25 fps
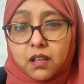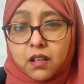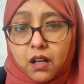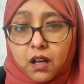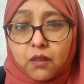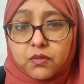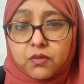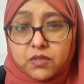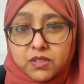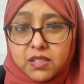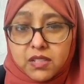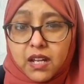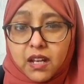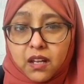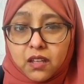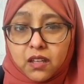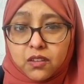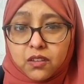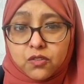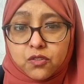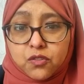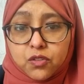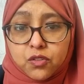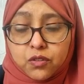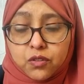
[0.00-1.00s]
I was telling her
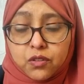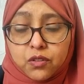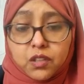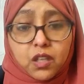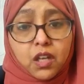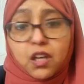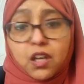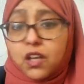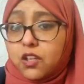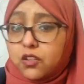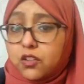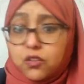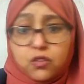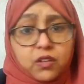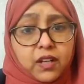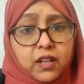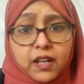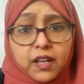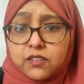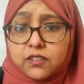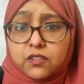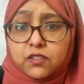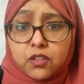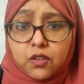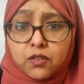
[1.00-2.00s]
the truth. You
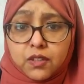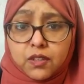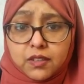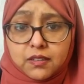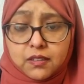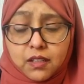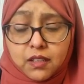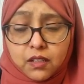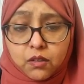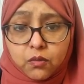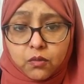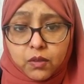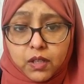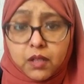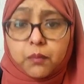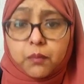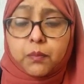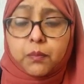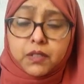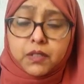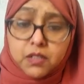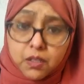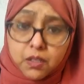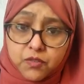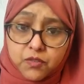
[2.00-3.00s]
guys know this anyway,
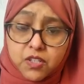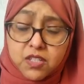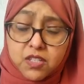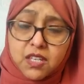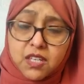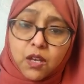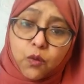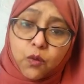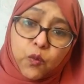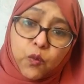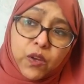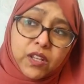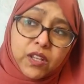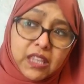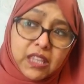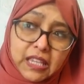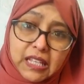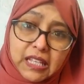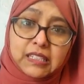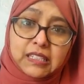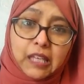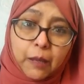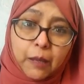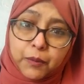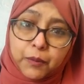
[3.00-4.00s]
but I'm just saying when
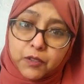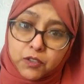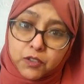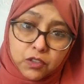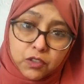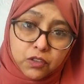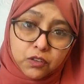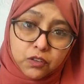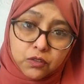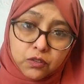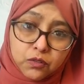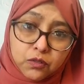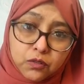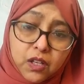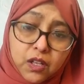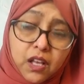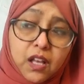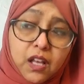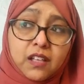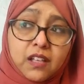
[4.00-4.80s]
things happen to you,